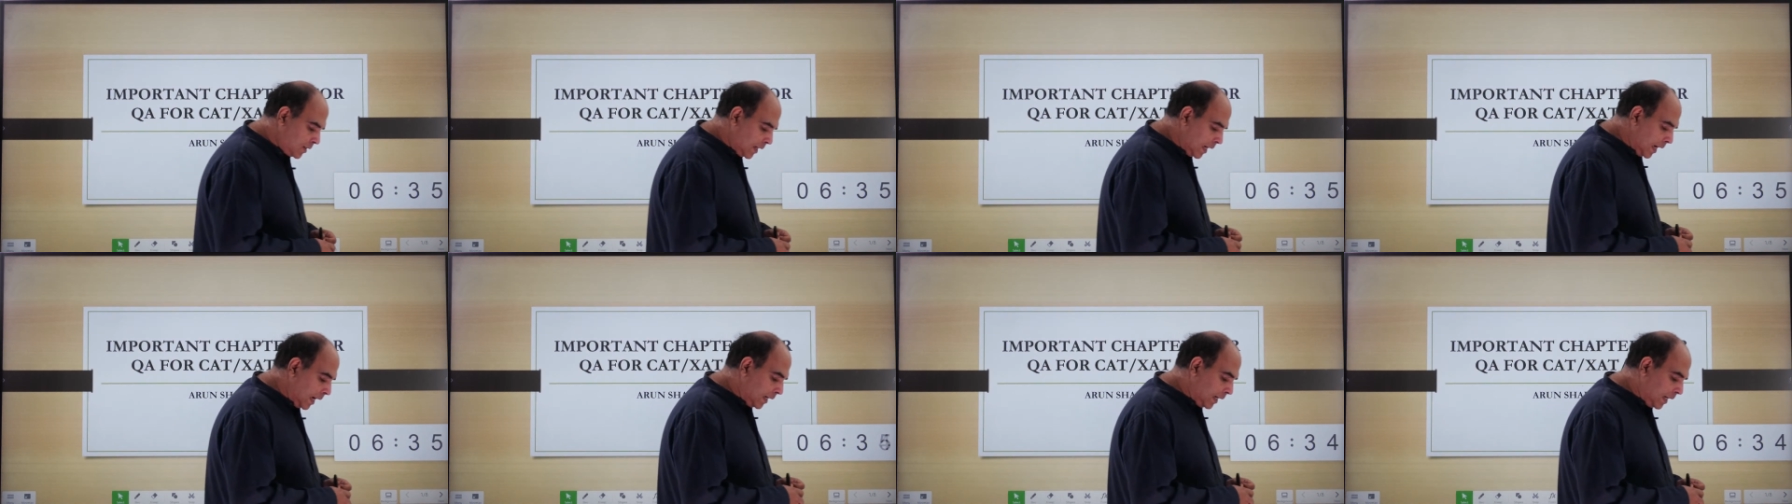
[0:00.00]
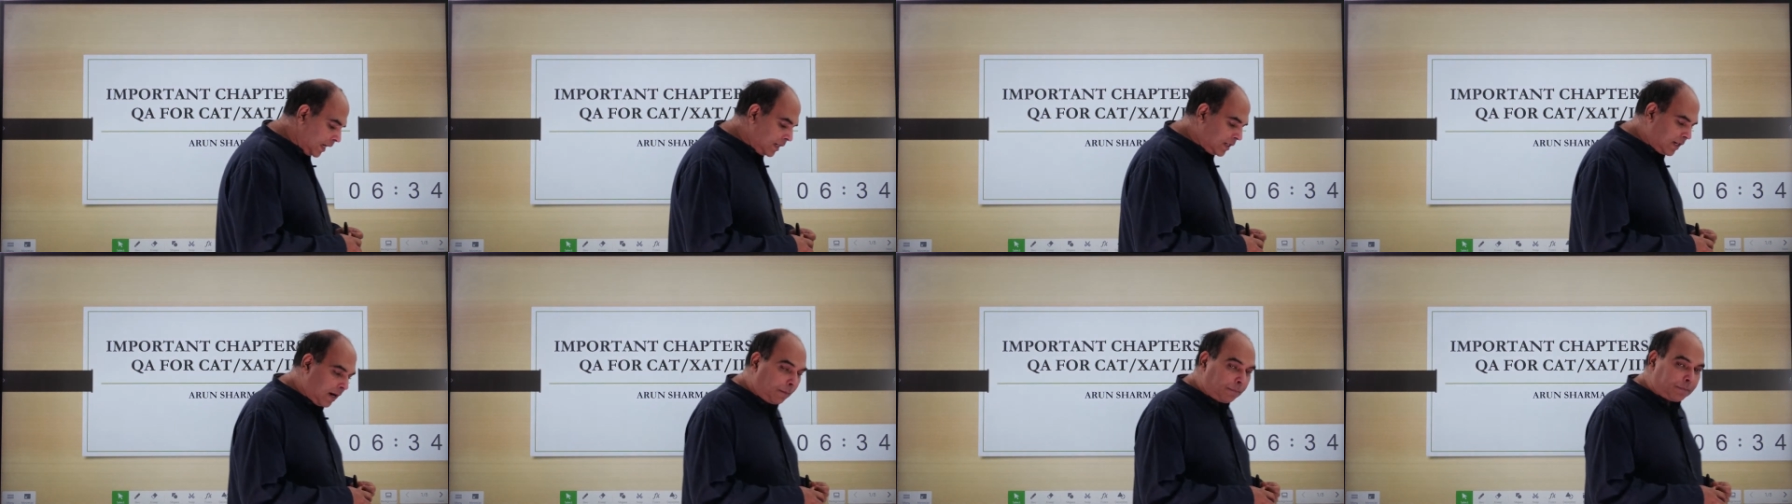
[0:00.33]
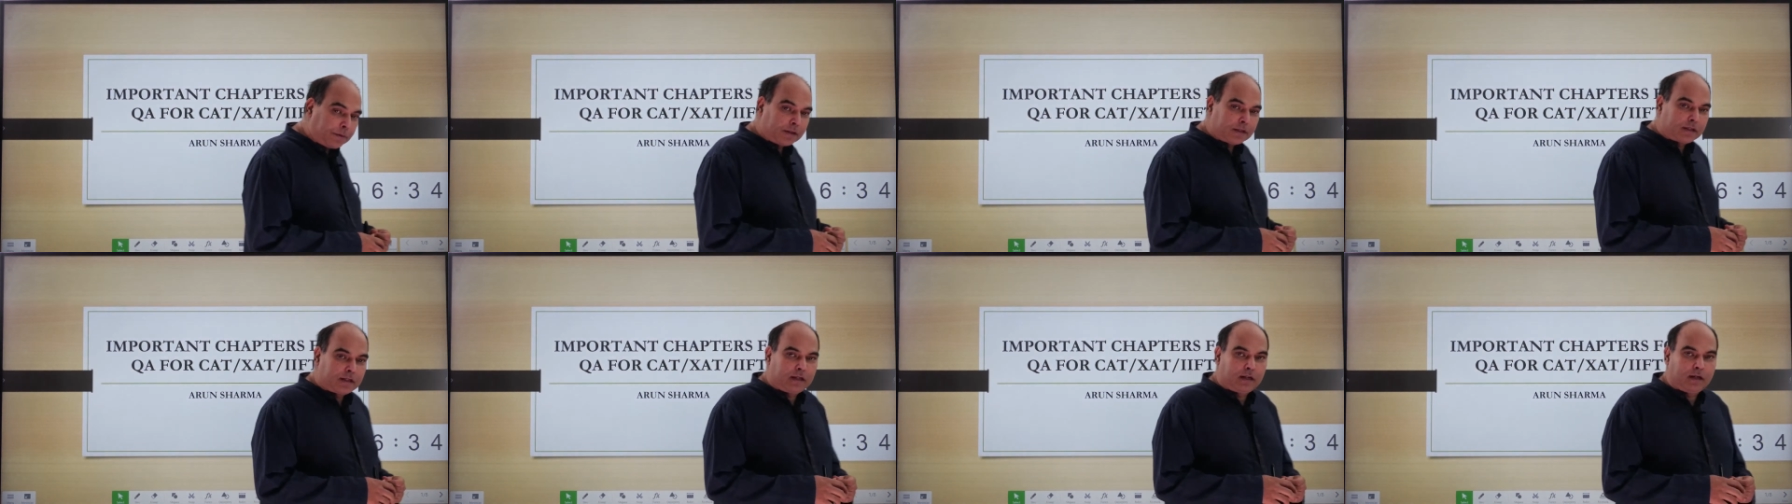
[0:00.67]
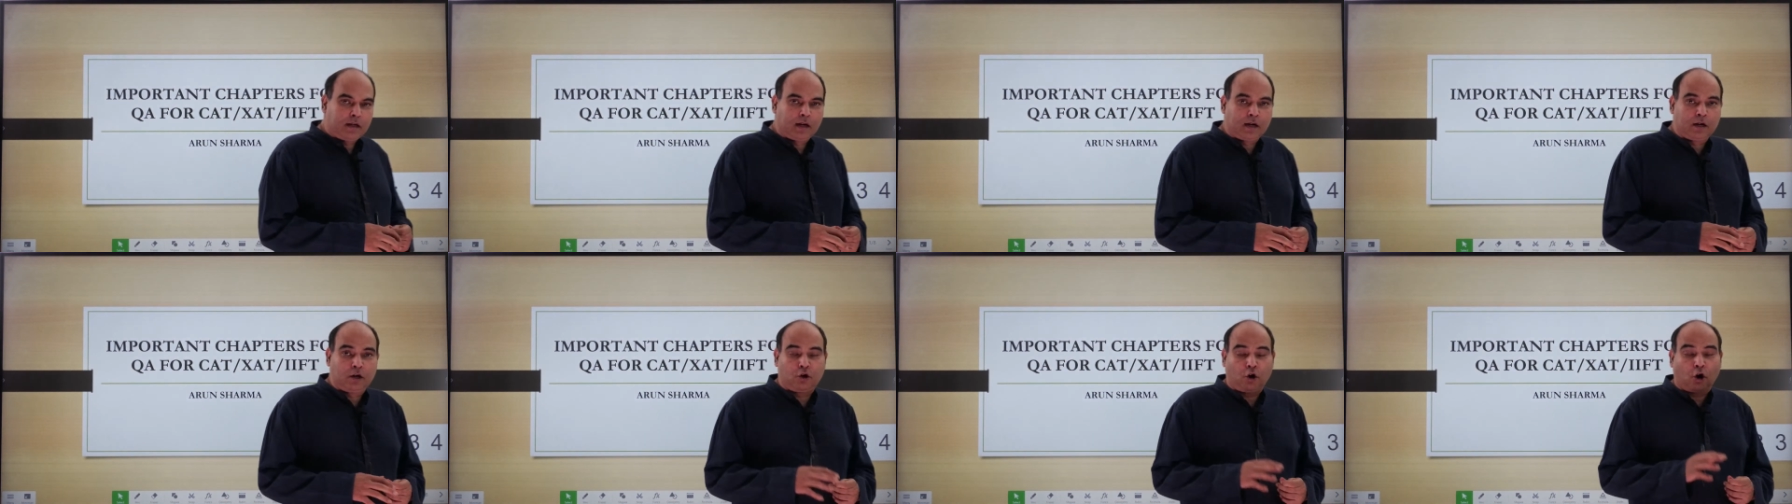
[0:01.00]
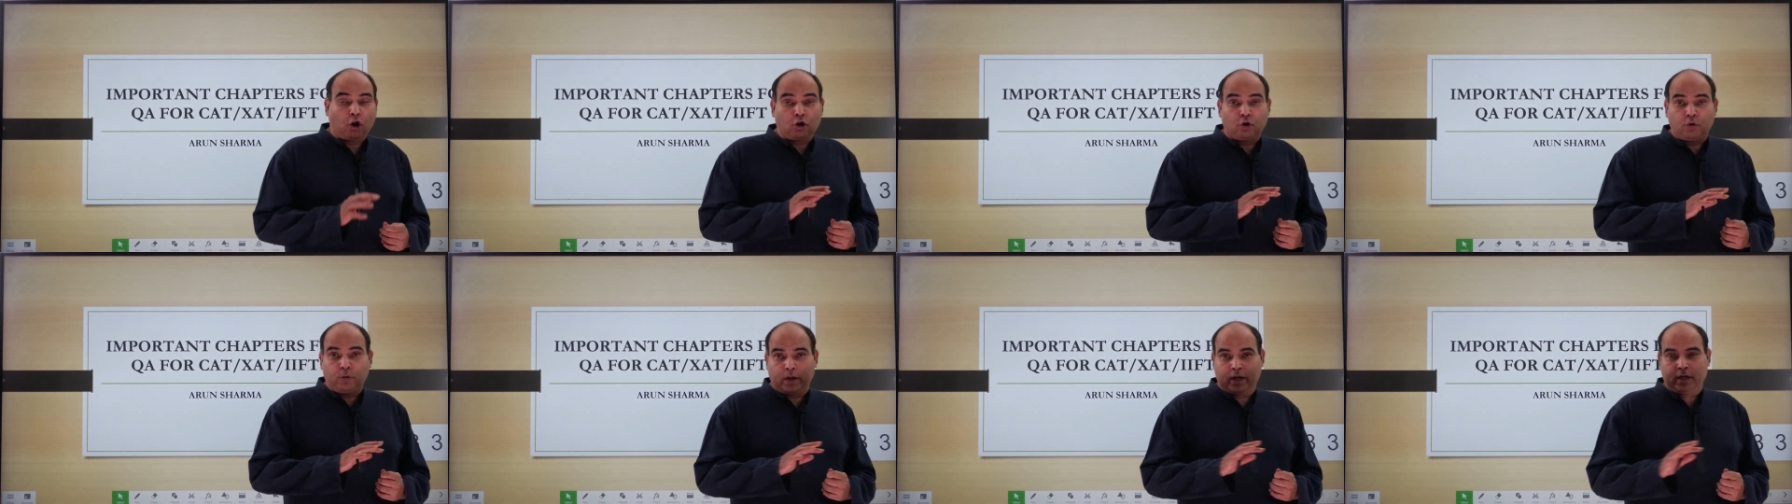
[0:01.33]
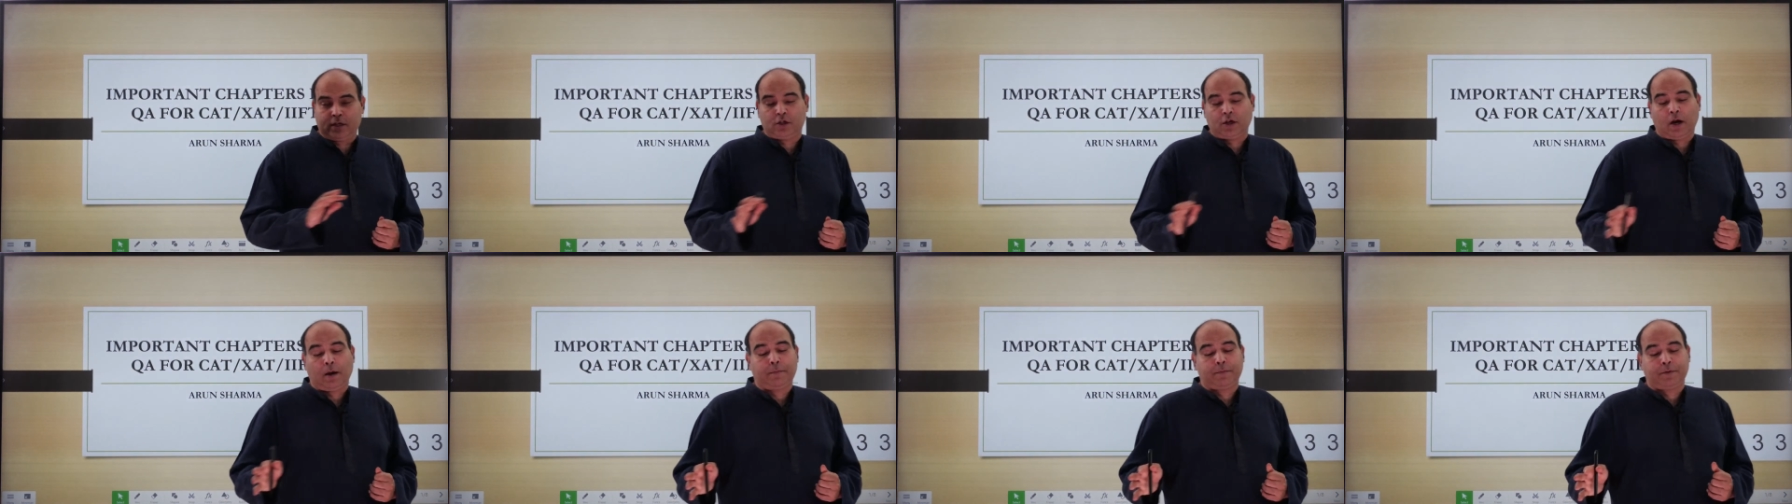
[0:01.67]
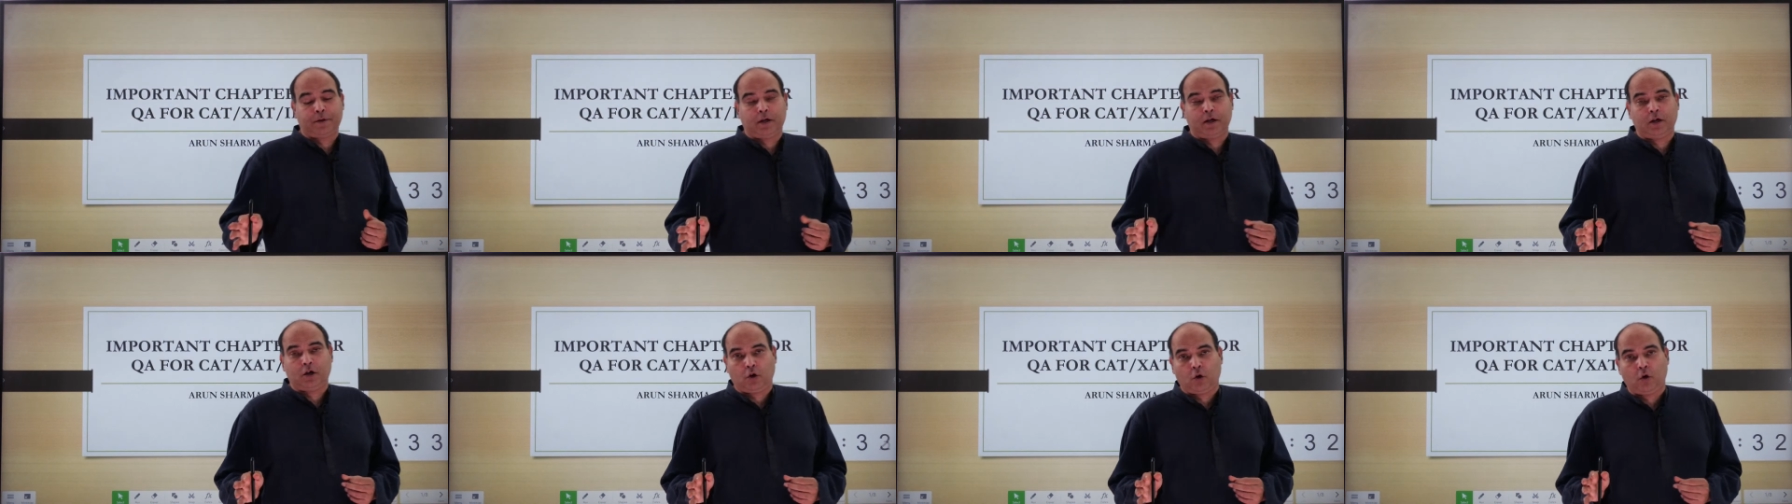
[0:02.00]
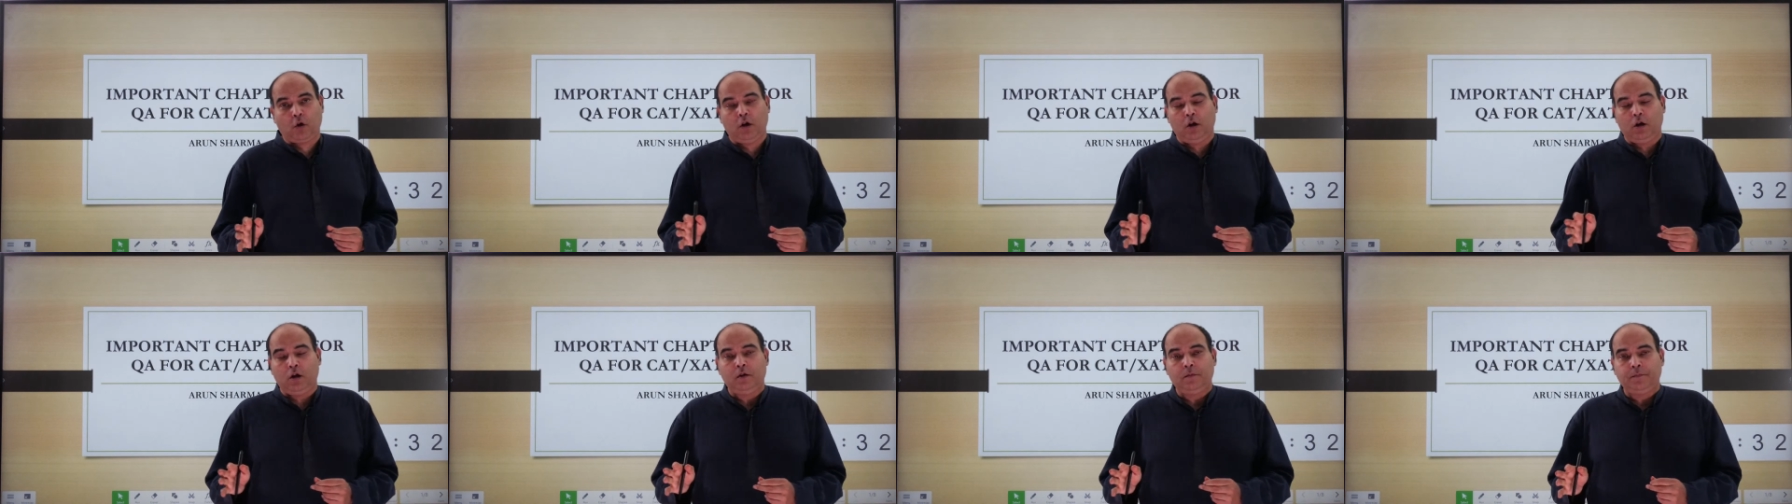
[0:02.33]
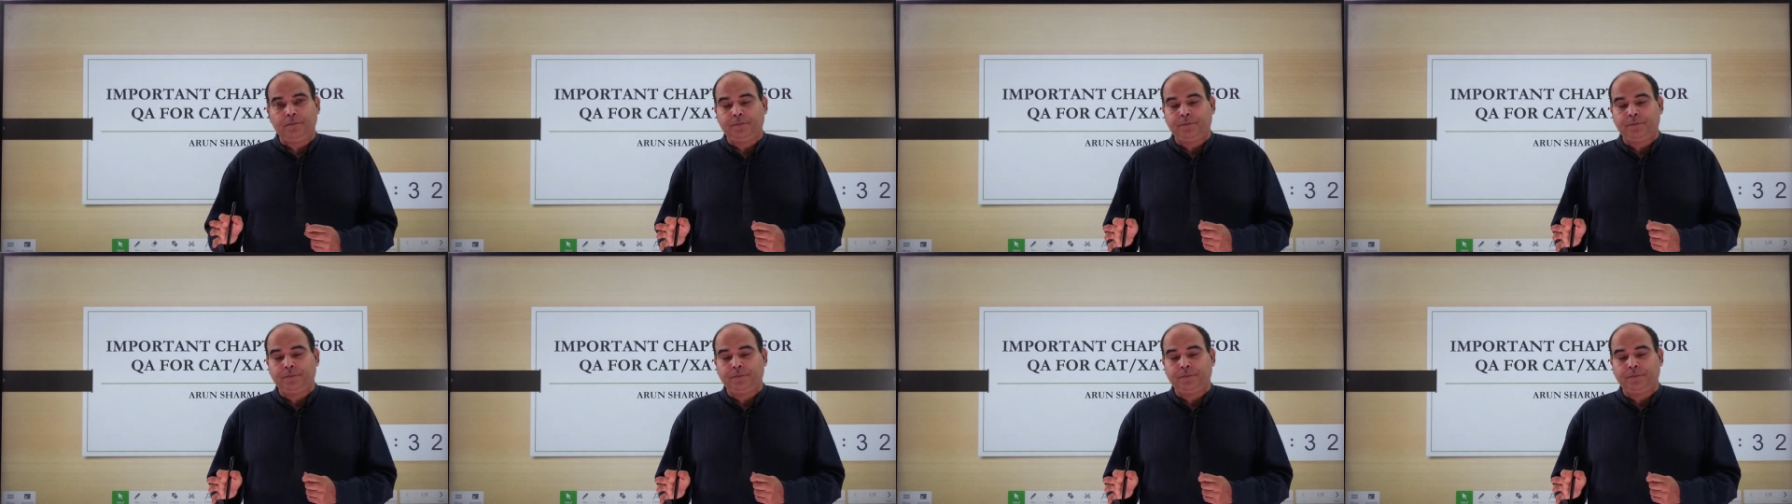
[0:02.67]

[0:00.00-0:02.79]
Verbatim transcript: selecting chapters key and not doing a chapter at all